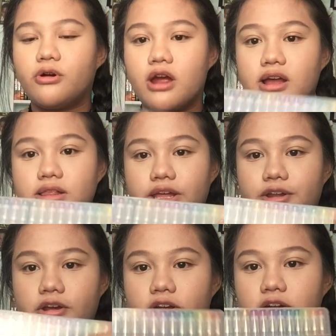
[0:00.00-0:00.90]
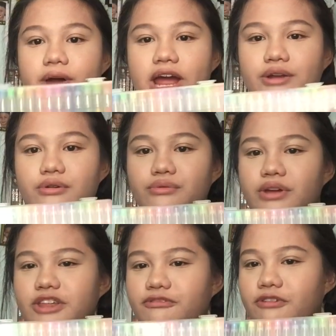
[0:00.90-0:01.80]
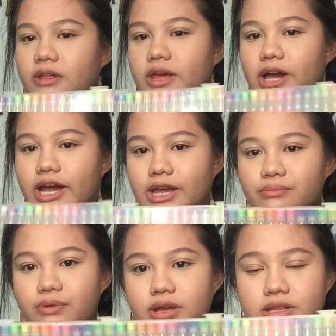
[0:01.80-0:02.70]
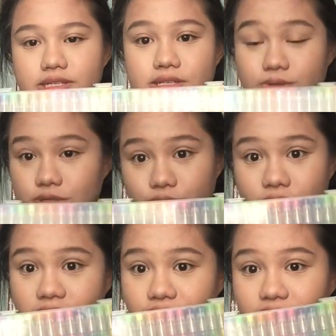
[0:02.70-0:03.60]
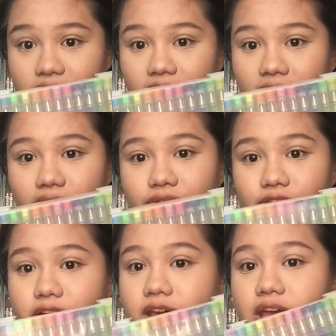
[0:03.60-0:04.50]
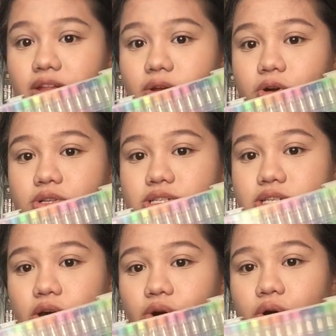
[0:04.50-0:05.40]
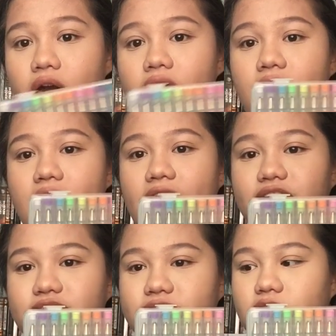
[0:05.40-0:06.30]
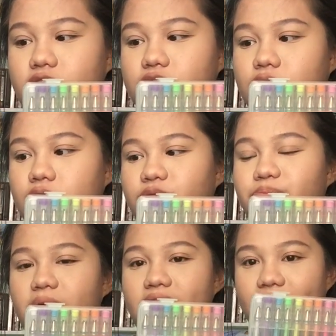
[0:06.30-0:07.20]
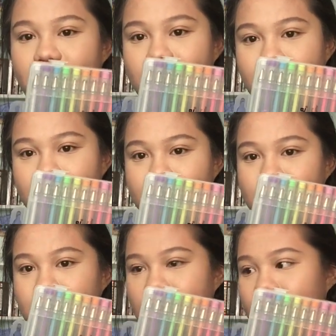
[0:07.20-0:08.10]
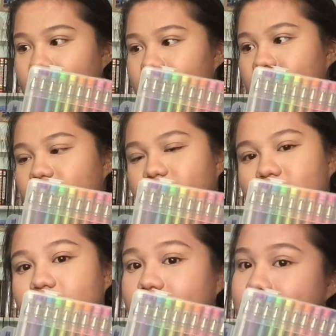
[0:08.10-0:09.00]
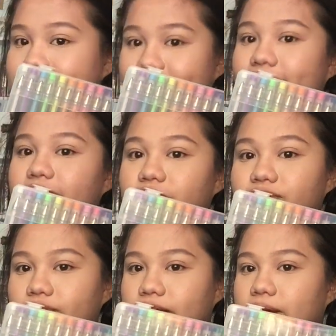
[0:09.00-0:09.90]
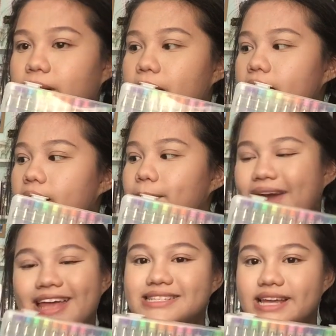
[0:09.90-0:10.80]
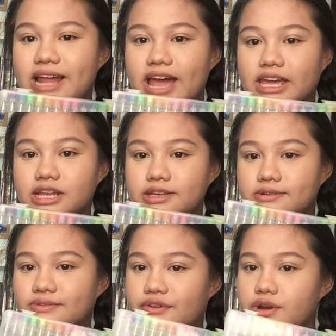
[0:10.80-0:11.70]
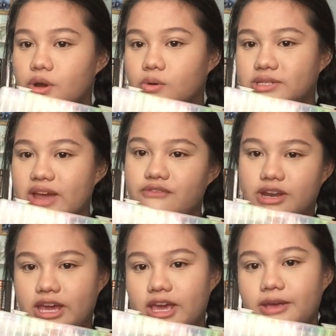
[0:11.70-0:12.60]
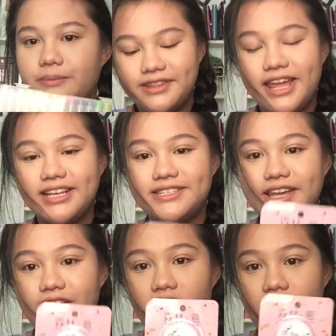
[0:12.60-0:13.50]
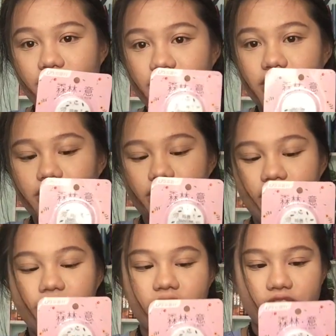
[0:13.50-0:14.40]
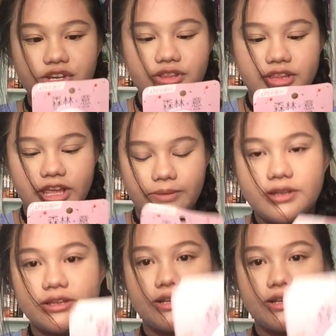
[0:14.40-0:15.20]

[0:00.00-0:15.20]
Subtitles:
or glitter. But I don't really feel like I can bring this to school every day for taking notes. So I just thought to buy like a thing, like a set of like pens that I can use for notes every day. Next, I got a correction tape. It